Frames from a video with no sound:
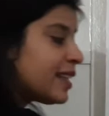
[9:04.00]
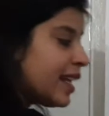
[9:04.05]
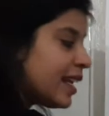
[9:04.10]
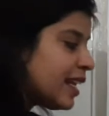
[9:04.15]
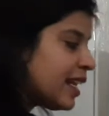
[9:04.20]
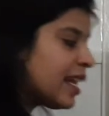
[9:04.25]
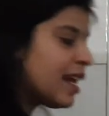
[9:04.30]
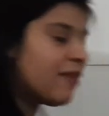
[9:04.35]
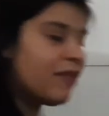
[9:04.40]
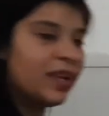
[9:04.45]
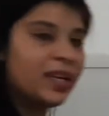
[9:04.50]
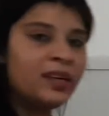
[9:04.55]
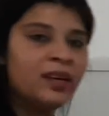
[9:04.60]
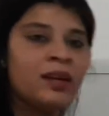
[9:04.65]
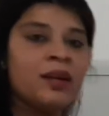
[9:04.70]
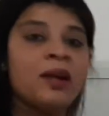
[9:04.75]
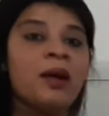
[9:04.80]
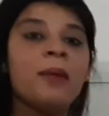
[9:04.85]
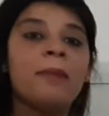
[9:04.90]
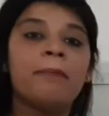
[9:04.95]

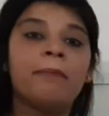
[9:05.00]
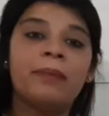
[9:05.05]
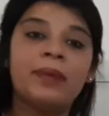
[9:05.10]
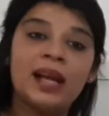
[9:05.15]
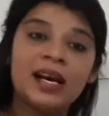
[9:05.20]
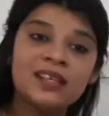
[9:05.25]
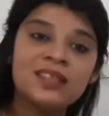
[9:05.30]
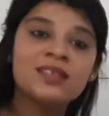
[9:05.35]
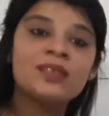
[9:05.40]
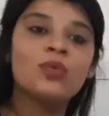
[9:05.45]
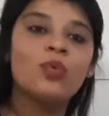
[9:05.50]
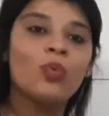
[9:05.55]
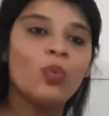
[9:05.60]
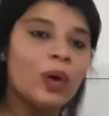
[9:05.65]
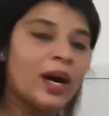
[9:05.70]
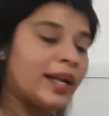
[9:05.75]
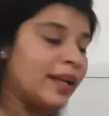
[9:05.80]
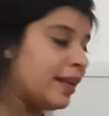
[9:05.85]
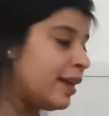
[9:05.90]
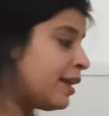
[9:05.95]
11 plus
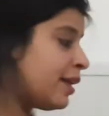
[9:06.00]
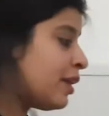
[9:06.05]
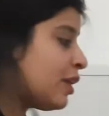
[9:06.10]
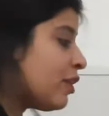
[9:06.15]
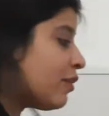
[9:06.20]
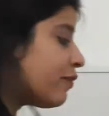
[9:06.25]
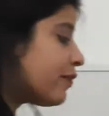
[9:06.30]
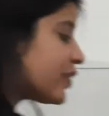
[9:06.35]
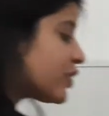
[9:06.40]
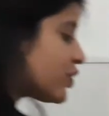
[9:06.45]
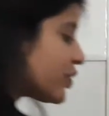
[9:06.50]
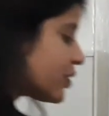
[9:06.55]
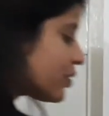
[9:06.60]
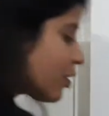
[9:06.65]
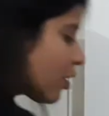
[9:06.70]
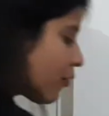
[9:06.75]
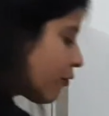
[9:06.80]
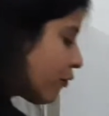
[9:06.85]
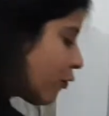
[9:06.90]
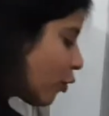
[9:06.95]
1, which is
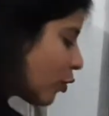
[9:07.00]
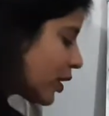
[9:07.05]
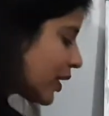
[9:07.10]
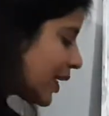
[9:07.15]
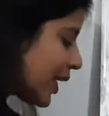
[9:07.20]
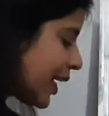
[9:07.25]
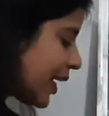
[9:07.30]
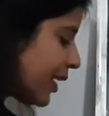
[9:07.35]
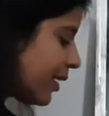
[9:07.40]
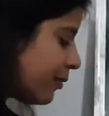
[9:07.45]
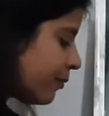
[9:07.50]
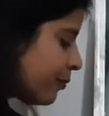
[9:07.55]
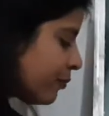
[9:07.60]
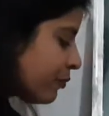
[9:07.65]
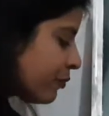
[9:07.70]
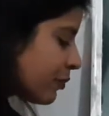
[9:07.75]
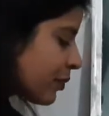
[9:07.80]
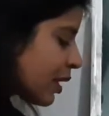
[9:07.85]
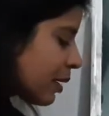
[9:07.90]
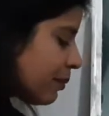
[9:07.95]
14
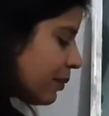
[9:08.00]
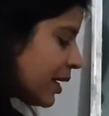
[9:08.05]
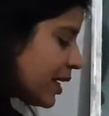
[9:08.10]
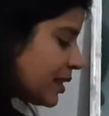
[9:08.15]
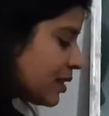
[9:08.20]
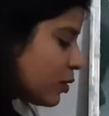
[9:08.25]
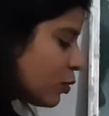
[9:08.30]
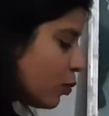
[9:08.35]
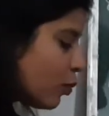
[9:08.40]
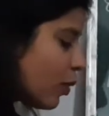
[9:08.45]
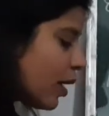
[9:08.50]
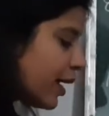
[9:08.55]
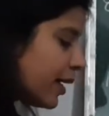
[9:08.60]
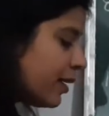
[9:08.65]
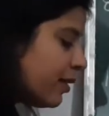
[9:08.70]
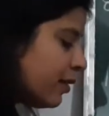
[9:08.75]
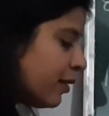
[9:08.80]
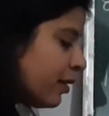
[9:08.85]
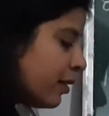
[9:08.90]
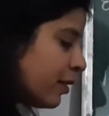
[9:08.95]
plus
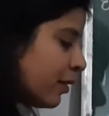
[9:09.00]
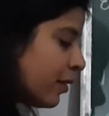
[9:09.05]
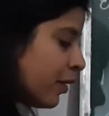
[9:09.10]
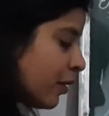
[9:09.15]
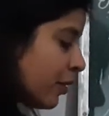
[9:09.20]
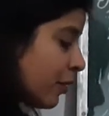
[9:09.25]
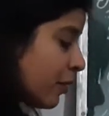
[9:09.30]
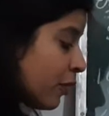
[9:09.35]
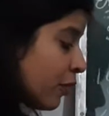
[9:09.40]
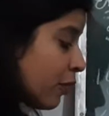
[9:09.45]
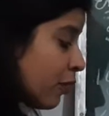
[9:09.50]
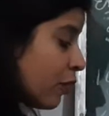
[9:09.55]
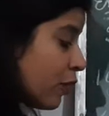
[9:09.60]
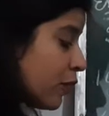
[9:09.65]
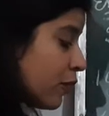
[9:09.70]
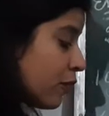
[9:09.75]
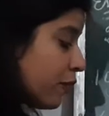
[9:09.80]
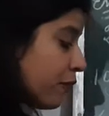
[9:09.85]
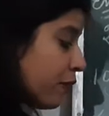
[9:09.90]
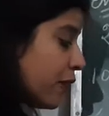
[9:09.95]
1,
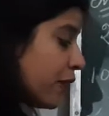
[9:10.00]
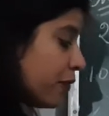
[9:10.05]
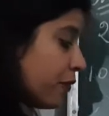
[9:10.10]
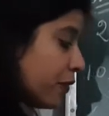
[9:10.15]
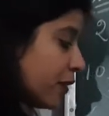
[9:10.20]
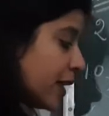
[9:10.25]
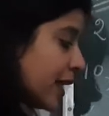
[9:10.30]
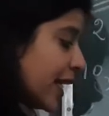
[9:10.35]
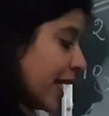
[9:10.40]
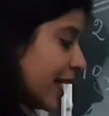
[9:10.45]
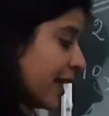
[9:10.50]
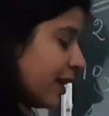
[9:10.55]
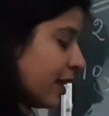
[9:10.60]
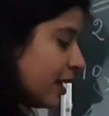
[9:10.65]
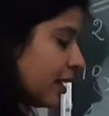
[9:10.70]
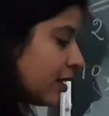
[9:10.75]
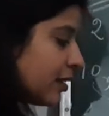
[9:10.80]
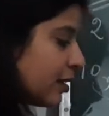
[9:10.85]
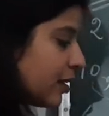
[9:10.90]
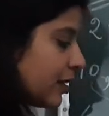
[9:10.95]
15
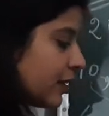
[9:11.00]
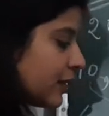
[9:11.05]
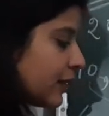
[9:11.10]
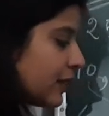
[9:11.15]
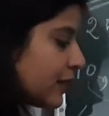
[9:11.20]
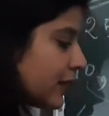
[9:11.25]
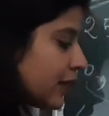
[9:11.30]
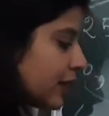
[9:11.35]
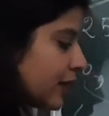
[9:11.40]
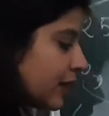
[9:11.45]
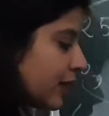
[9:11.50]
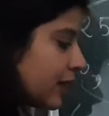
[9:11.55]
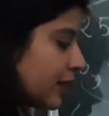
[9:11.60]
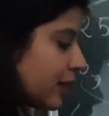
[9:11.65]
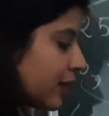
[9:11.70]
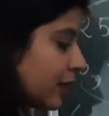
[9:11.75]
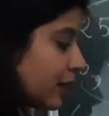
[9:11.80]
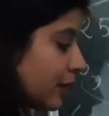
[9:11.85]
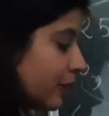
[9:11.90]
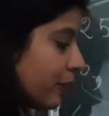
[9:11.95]

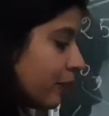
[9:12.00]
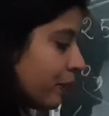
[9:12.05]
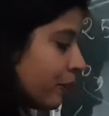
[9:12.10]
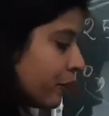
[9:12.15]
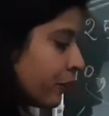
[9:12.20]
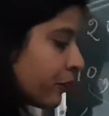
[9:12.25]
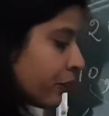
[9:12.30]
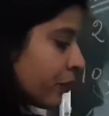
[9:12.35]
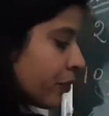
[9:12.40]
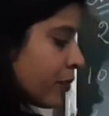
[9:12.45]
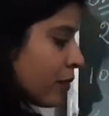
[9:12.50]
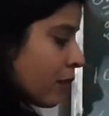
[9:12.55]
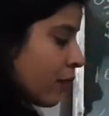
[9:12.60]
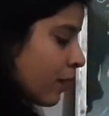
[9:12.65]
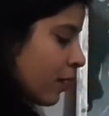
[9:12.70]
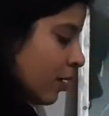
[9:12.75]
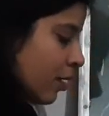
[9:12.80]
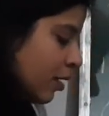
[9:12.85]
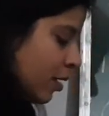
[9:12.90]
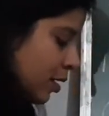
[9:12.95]
term.
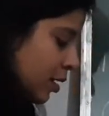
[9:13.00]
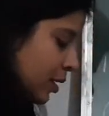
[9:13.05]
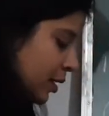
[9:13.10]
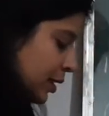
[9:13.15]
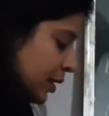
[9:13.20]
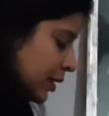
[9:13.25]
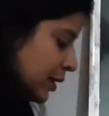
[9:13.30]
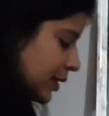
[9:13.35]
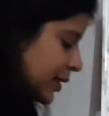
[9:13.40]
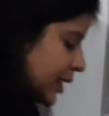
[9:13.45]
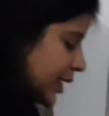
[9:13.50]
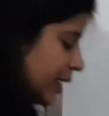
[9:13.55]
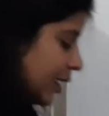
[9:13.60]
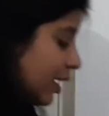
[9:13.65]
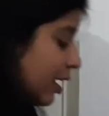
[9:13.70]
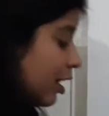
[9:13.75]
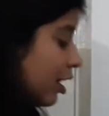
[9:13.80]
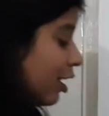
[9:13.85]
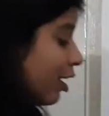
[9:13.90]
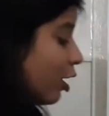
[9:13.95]

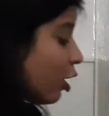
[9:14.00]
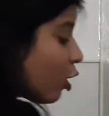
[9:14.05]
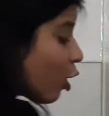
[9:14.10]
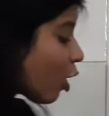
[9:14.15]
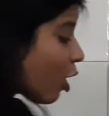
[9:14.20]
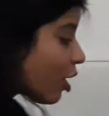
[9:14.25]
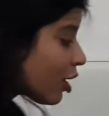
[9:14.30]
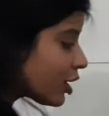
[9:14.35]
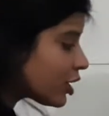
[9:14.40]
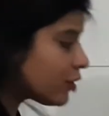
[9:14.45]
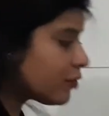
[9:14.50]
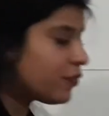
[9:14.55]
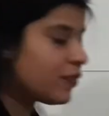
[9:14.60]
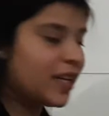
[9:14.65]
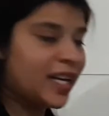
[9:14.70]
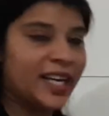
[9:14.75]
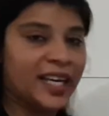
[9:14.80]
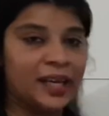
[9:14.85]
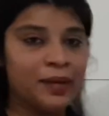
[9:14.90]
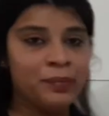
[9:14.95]
See, a lot of
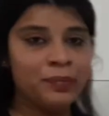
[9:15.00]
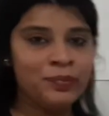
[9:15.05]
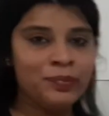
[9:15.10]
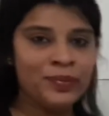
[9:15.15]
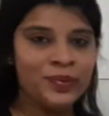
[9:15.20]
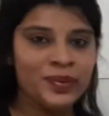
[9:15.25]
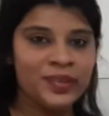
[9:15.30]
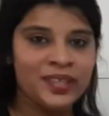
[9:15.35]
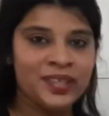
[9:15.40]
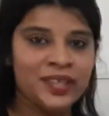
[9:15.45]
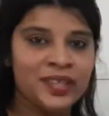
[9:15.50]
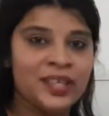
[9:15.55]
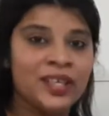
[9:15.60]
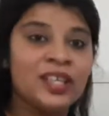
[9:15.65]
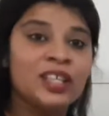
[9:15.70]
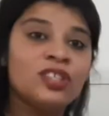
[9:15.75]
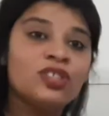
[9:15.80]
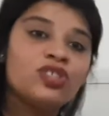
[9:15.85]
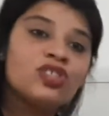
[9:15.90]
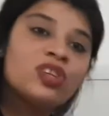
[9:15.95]
time
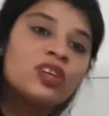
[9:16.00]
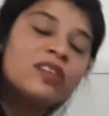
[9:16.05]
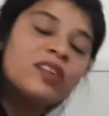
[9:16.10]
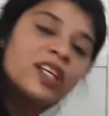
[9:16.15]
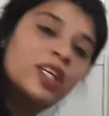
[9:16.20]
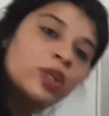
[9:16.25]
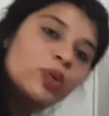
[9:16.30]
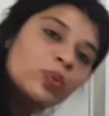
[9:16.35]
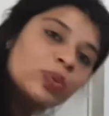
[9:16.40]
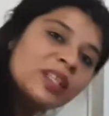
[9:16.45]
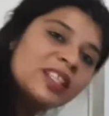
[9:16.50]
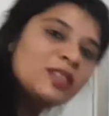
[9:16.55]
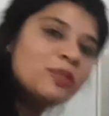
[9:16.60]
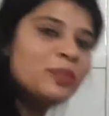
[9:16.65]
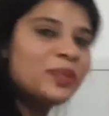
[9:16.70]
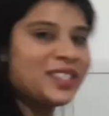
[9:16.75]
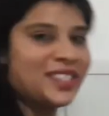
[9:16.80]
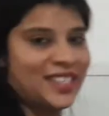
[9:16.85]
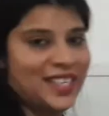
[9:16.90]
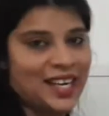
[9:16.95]
children do this
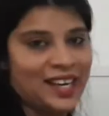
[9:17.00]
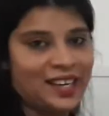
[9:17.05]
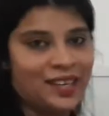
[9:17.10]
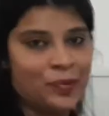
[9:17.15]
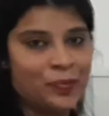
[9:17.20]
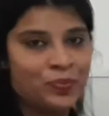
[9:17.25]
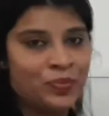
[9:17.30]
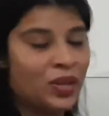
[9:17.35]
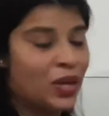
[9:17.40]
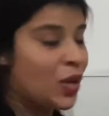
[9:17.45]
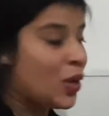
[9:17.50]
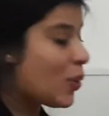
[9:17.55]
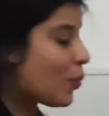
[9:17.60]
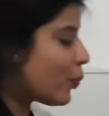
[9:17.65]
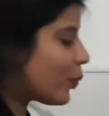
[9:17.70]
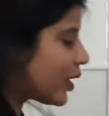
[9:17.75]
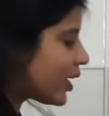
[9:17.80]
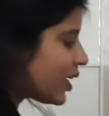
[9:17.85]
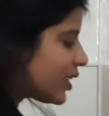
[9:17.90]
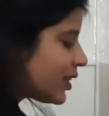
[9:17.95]
mistake
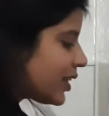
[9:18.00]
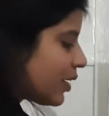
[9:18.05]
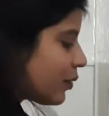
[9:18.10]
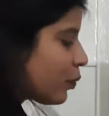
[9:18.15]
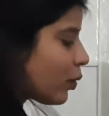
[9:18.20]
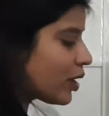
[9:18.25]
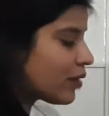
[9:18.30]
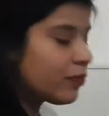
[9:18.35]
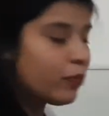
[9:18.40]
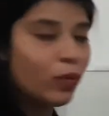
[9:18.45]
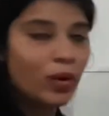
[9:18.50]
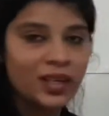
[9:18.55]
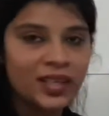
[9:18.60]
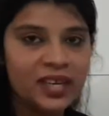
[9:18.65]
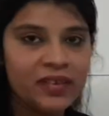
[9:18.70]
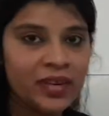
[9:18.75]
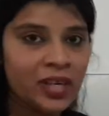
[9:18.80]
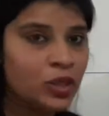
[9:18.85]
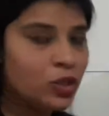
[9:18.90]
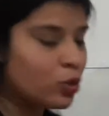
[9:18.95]
where they what
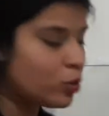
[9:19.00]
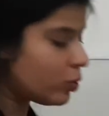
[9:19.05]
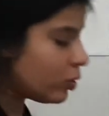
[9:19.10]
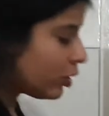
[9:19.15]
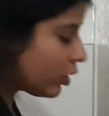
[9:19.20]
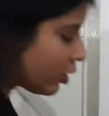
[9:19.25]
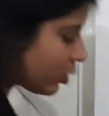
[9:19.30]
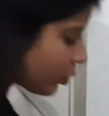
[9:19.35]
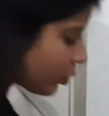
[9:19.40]
they will do,